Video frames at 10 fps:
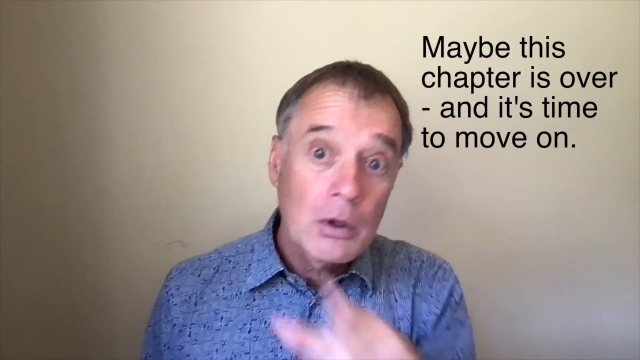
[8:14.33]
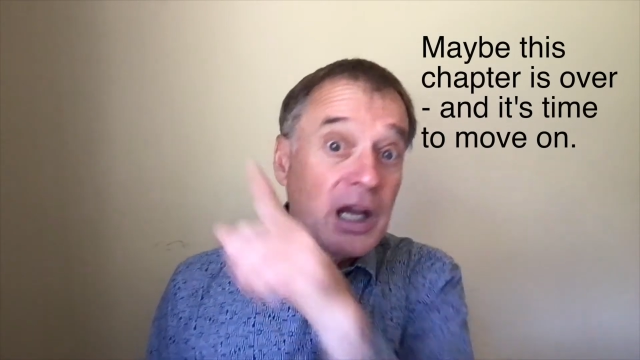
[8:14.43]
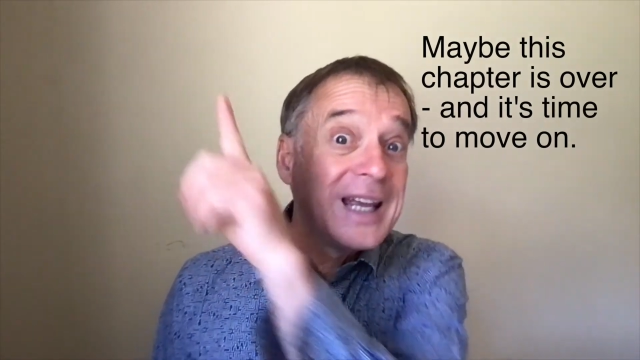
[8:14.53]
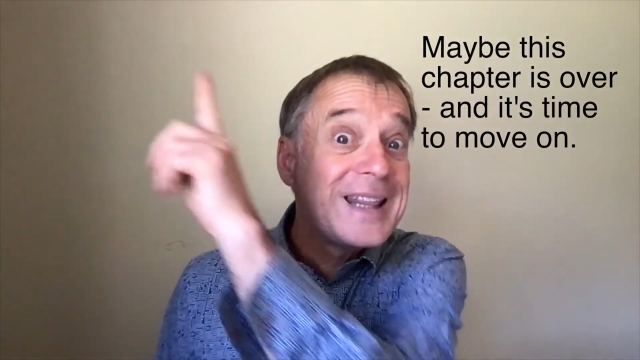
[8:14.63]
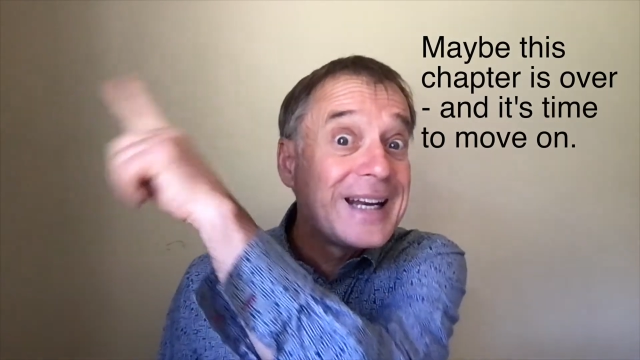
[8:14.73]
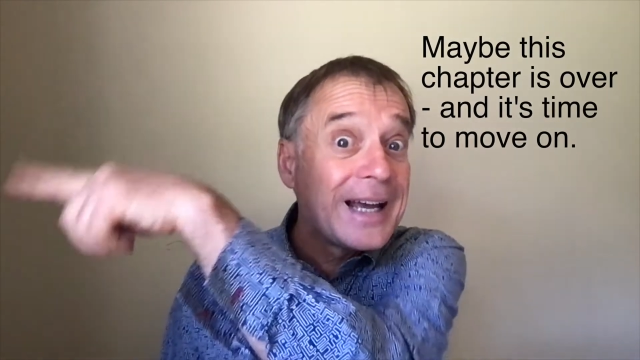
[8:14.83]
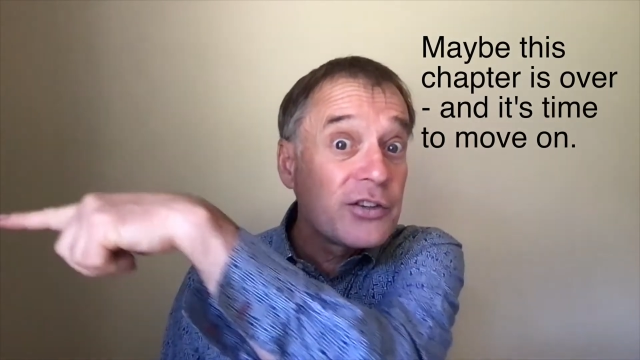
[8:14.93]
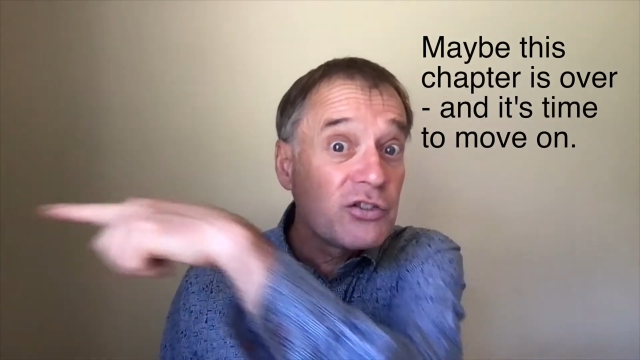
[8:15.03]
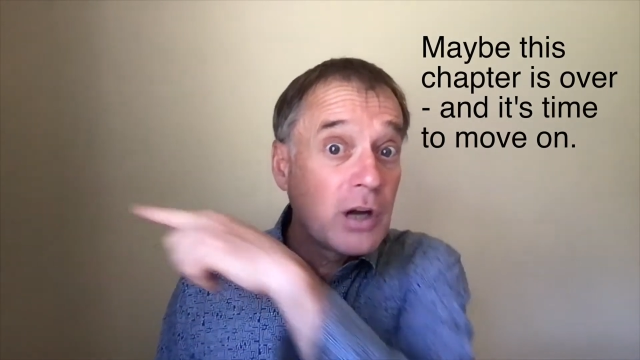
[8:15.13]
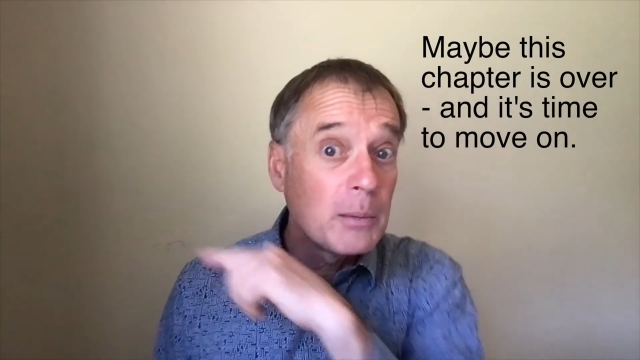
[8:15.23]
in the
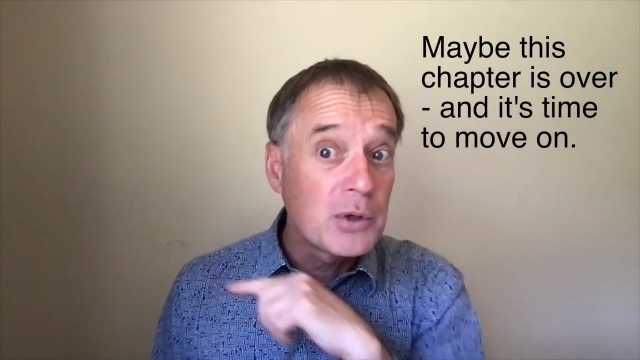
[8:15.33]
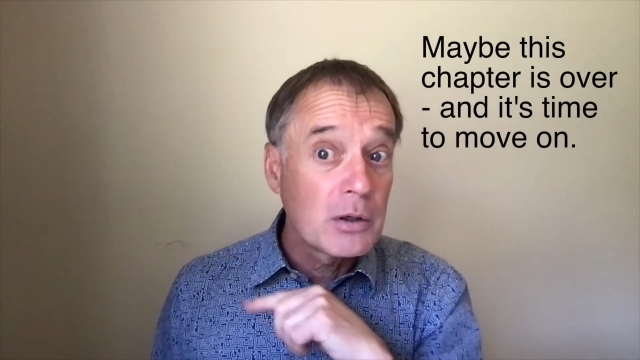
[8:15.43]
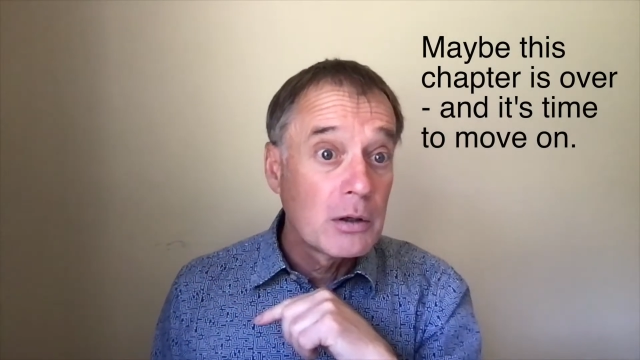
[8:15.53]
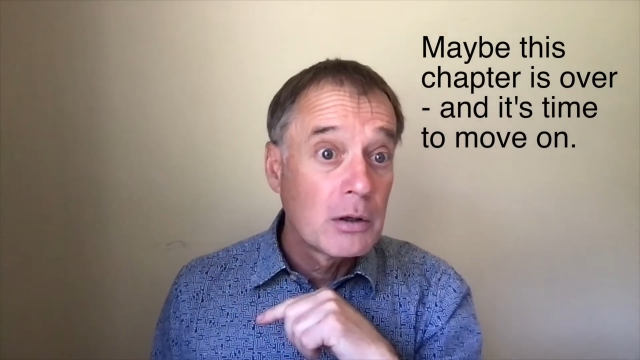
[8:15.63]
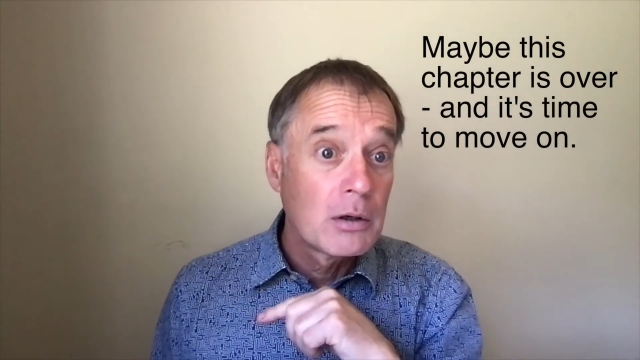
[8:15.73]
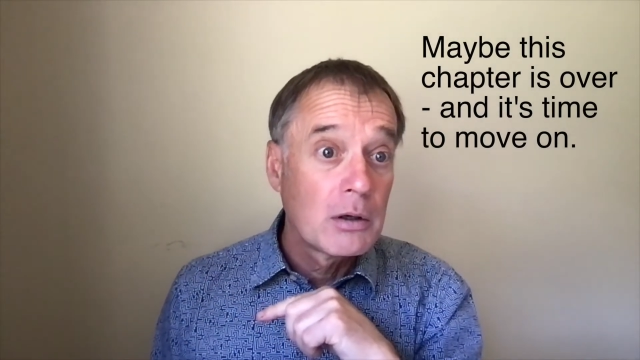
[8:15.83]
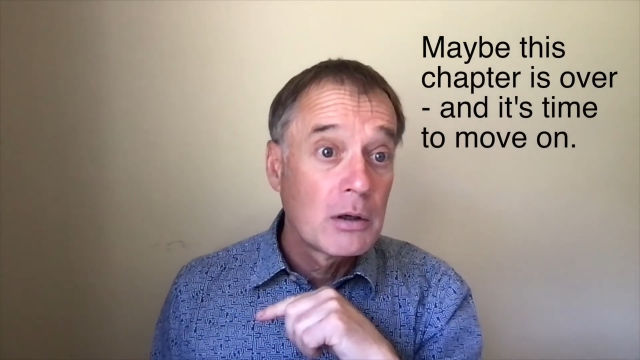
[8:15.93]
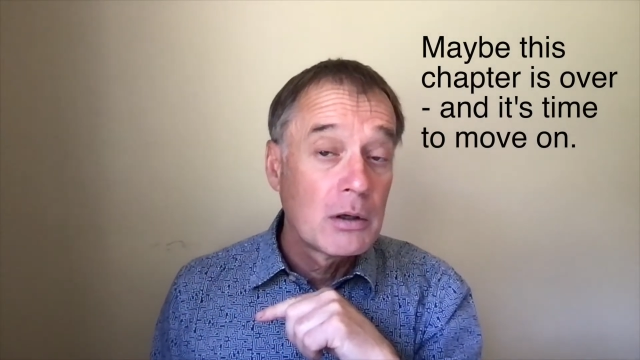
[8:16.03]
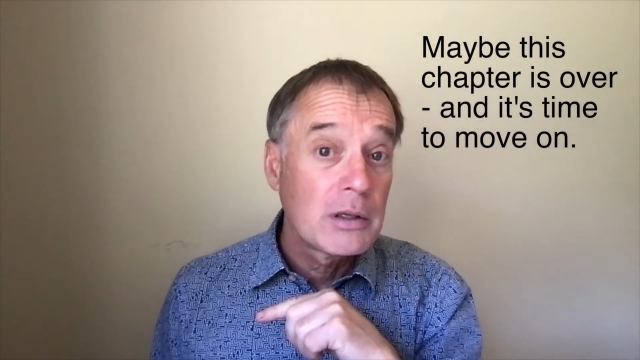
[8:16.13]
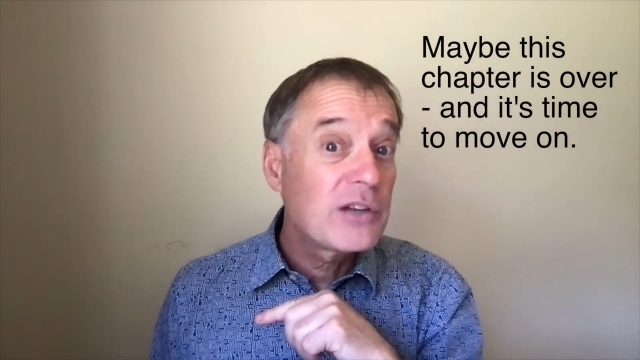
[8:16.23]
next chapter.
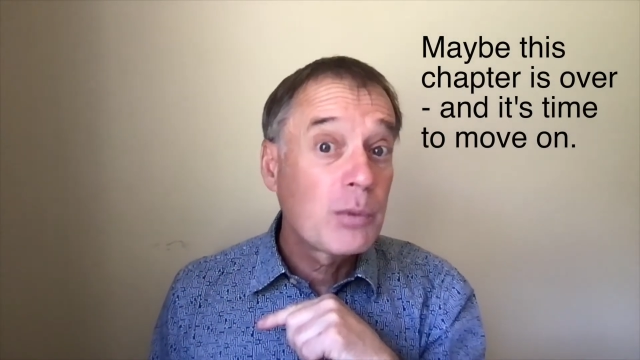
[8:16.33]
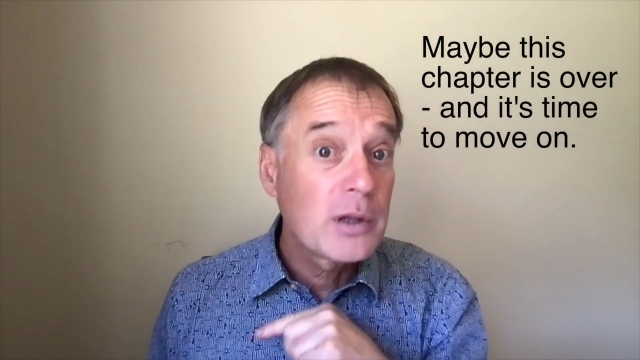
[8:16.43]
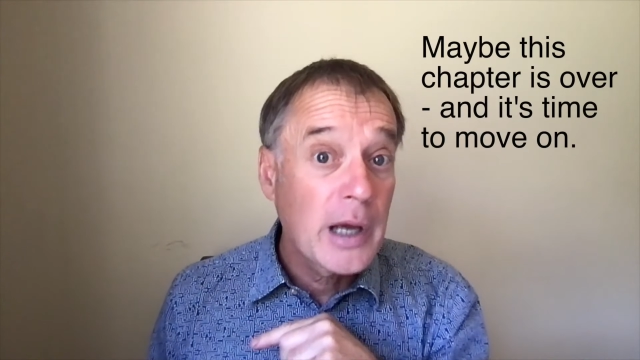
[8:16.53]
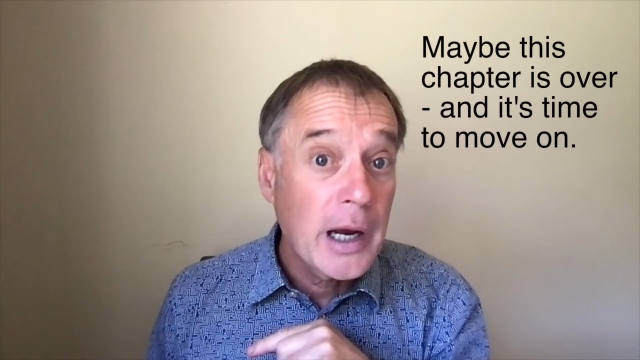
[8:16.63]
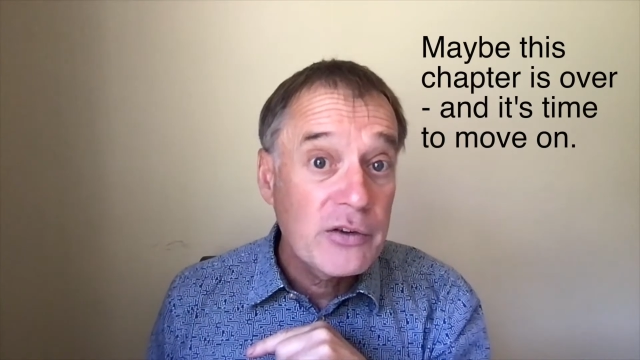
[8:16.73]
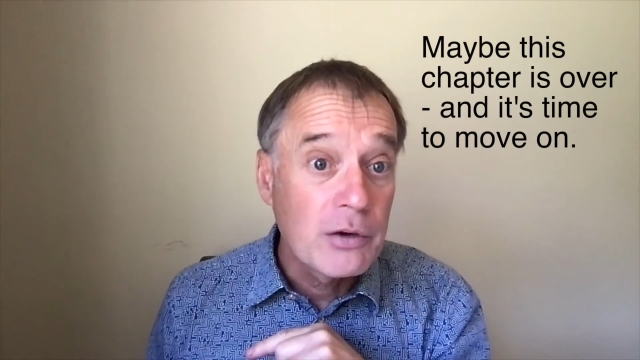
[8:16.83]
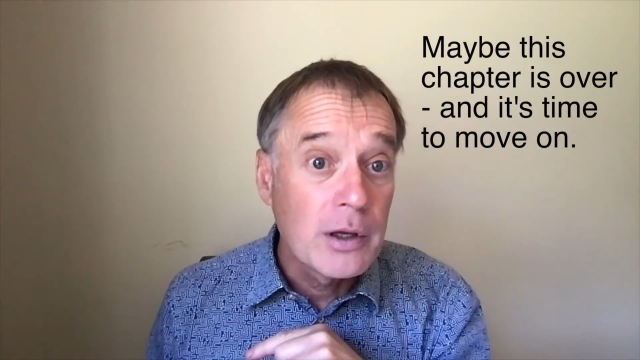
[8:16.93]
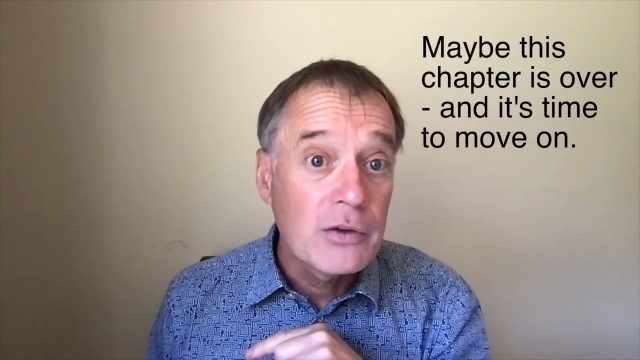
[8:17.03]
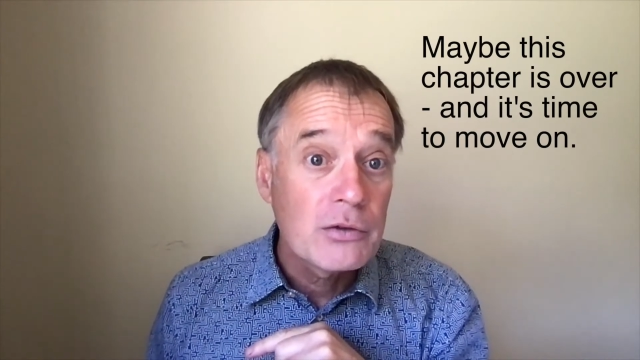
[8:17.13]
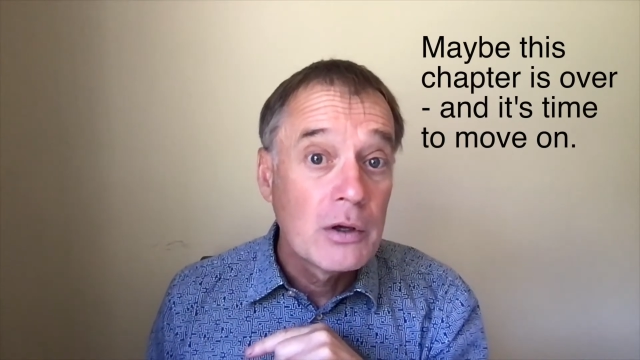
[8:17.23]
That's where the action
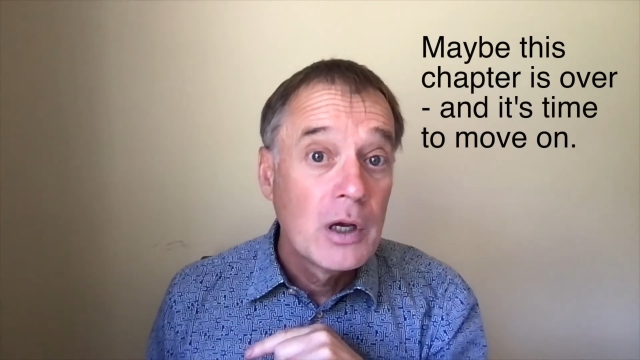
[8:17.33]
is.